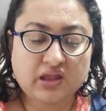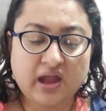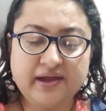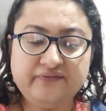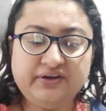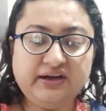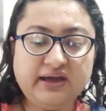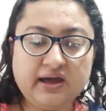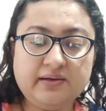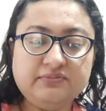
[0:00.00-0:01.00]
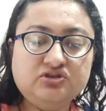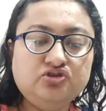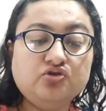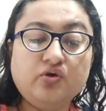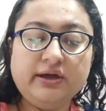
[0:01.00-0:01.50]
Every day I'm
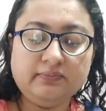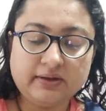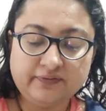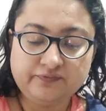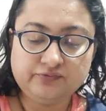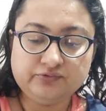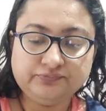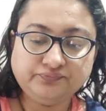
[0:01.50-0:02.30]
enjoying my food.